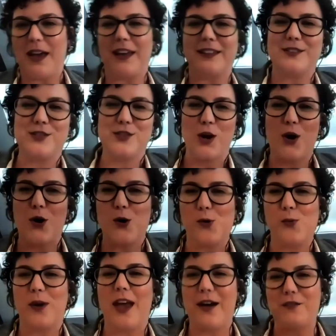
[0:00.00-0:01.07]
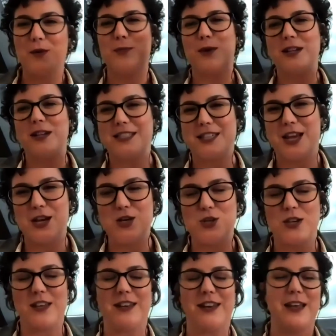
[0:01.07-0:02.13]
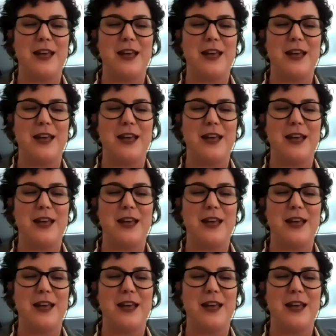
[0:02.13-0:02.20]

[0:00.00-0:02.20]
and so we have our presentation.